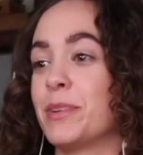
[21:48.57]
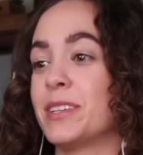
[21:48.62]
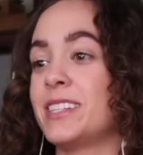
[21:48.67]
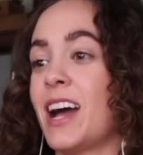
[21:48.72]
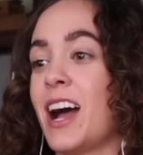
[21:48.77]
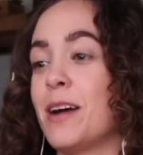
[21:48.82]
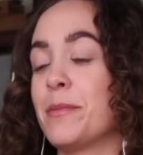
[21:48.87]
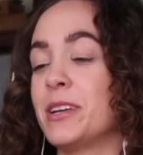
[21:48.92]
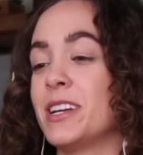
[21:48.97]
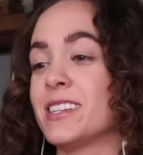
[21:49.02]
But
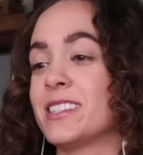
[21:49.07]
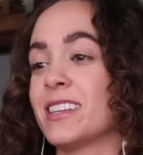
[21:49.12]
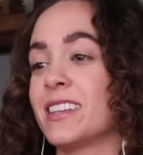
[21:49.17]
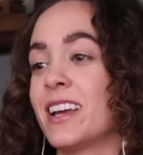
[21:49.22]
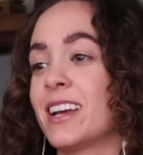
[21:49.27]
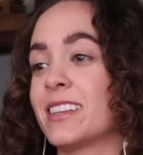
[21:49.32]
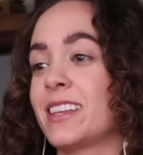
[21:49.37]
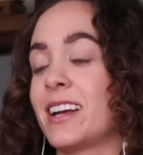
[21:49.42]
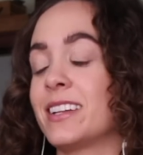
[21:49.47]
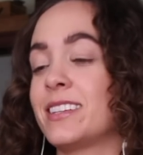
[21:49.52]
Tommy doesn't
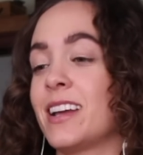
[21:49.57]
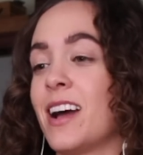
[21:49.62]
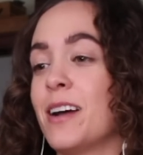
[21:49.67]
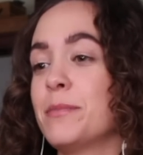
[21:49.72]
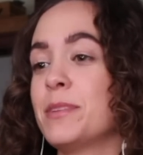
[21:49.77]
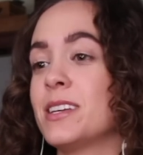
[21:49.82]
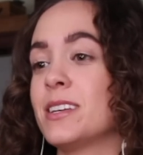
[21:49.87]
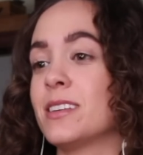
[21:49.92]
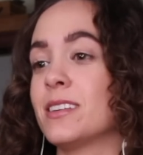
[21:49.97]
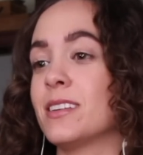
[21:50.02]
like that.
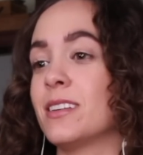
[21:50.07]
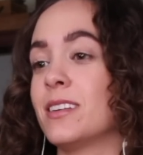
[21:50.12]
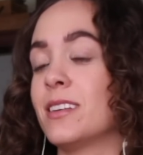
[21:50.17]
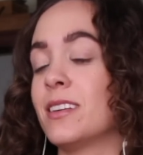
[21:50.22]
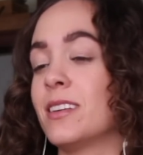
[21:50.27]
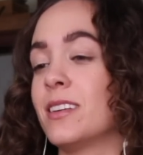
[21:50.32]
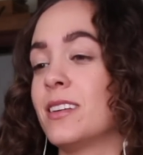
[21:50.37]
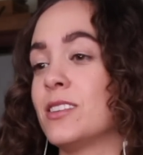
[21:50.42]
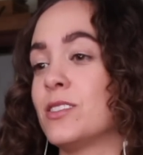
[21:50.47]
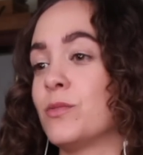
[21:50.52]
Tommy
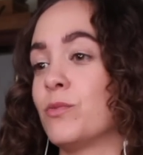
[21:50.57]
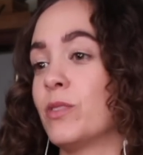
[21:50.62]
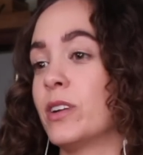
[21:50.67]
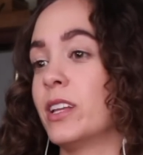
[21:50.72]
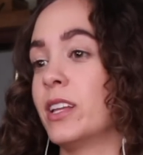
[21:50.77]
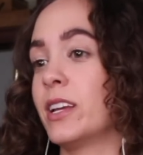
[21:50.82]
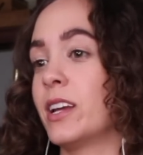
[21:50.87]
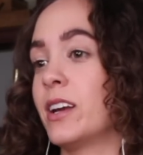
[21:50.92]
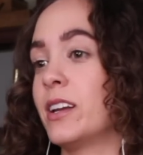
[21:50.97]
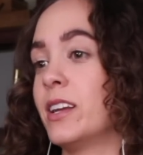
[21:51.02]
is
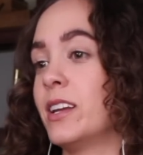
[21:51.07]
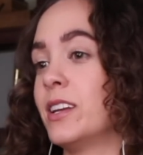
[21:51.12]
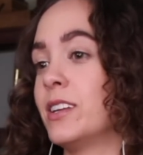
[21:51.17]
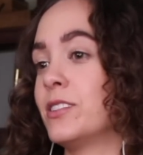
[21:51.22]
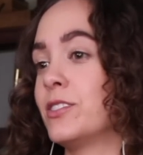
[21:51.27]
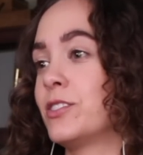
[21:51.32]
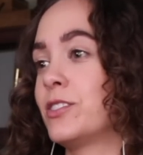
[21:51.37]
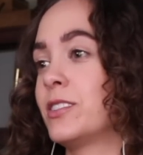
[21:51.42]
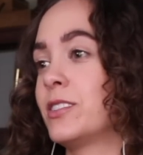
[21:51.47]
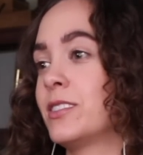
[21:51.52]
really
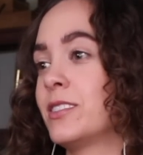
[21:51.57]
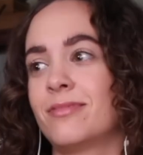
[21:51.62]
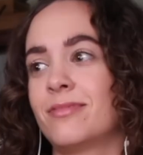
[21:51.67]
unhinged.